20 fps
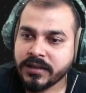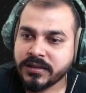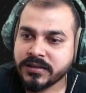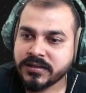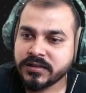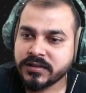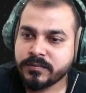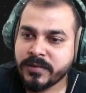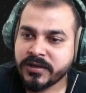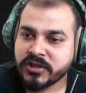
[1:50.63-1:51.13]
and
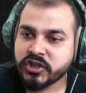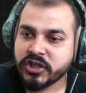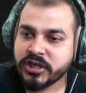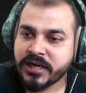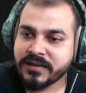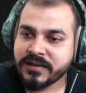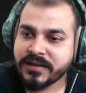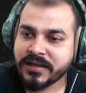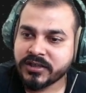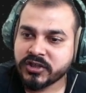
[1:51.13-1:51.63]
this is
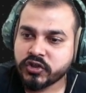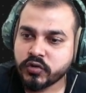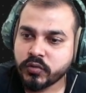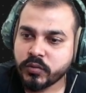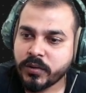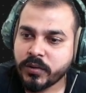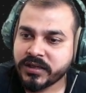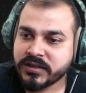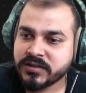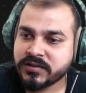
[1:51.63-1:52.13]
mentioned as
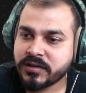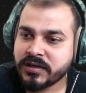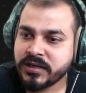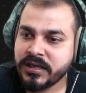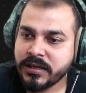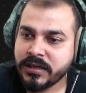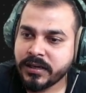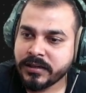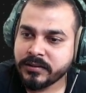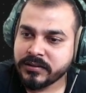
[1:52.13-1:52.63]
x2,
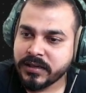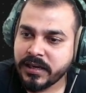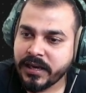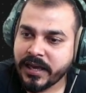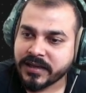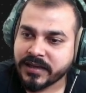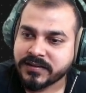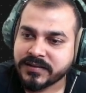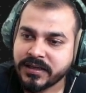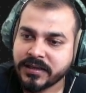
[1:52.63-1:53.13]
x3
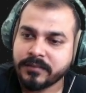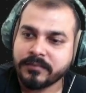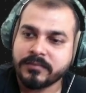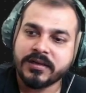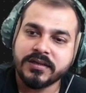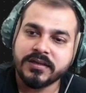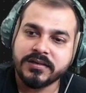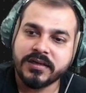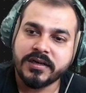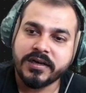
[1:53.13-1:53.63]
till xn,
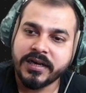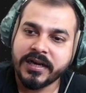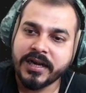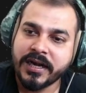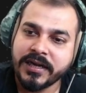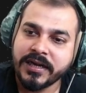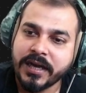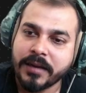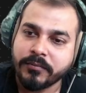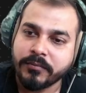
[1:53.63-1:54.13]

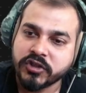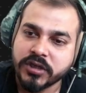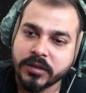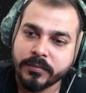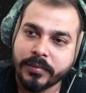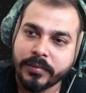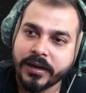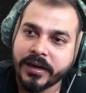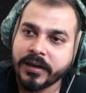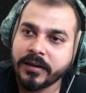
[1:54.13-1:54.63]
considering n
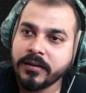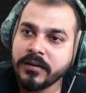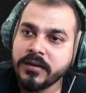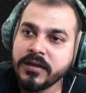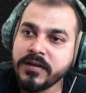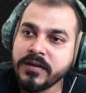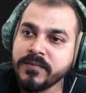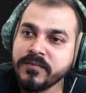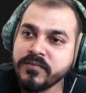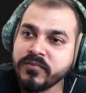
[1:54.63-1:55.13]
dimension plane.
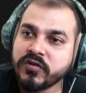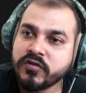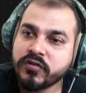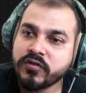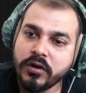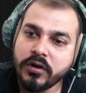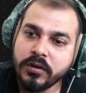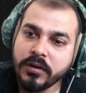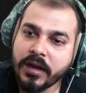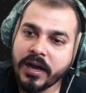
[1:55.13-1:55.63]

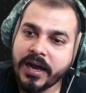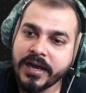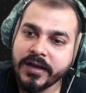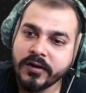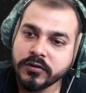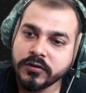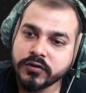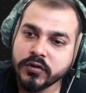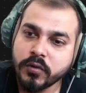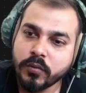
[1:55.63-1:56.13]
So
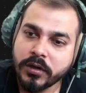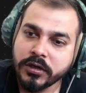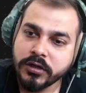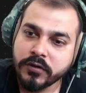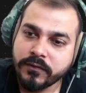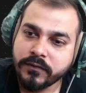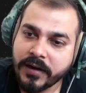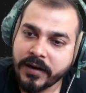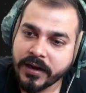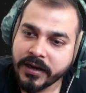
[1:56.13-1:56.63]
I also
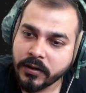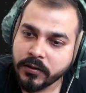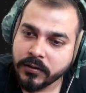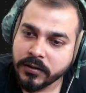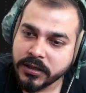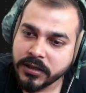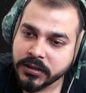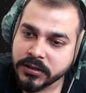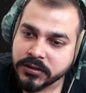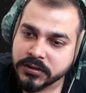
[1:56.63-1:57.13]
want to find
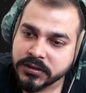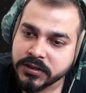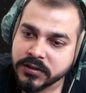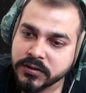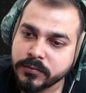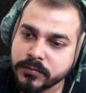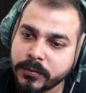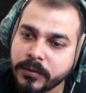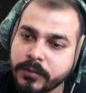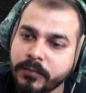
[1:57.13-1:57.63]
out the
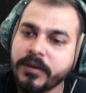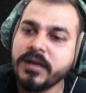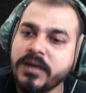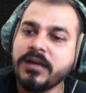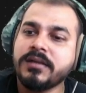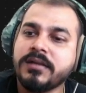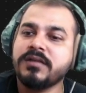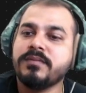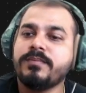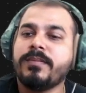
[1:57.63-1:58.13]
distance
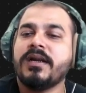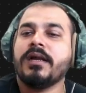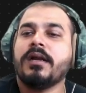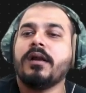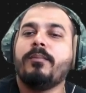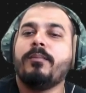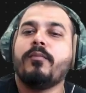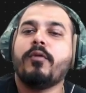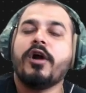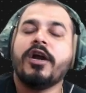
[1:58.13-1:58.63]
between this
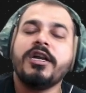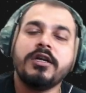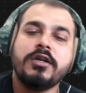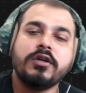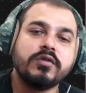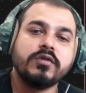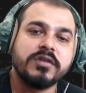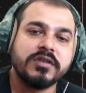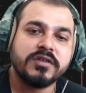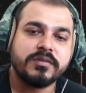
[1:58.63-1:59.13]
particular
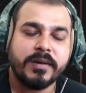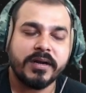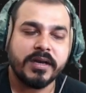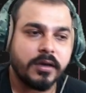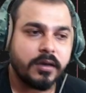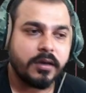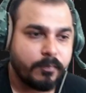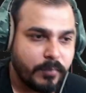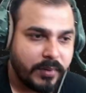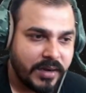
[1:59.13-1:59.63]
point to this
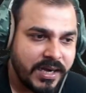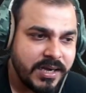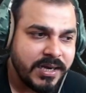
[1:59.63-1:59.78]
particular